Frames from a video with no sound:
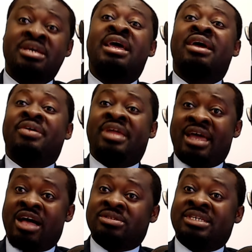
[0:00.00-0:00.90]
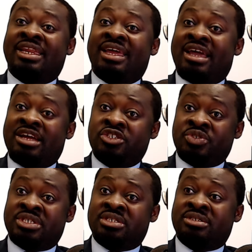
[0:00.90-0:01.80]
months. Yeah, outside the
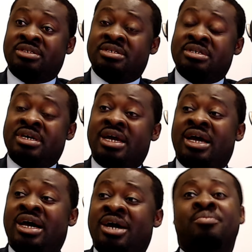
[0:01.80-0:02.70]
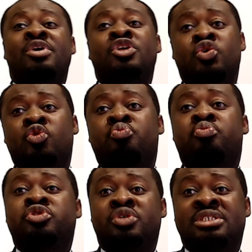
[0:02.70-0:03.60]
country, you could
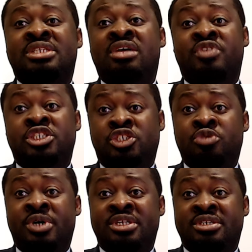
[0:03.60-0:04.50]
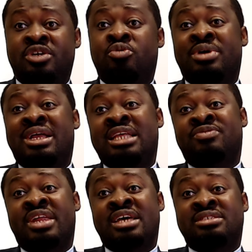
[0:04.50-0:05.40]
put yourself in jeopardy. It could be
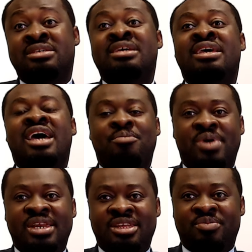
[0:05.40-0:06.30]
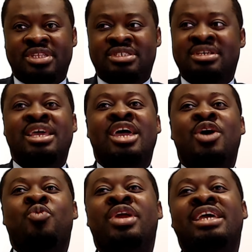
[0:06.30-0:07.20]
classified as abandonment.
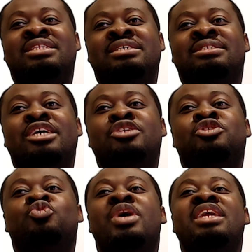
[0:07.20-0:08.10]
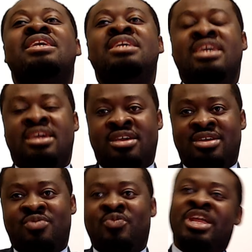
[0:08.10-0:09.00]
When it extends to a year
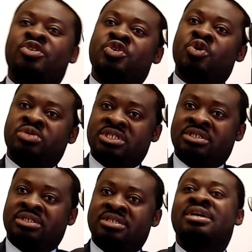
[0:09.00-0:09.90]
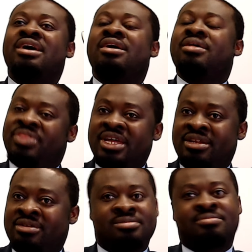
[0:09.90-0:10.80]
without notice,
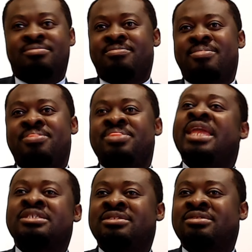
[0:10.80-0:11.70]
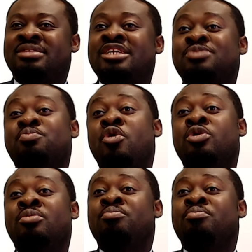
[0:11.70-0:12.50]
then that is more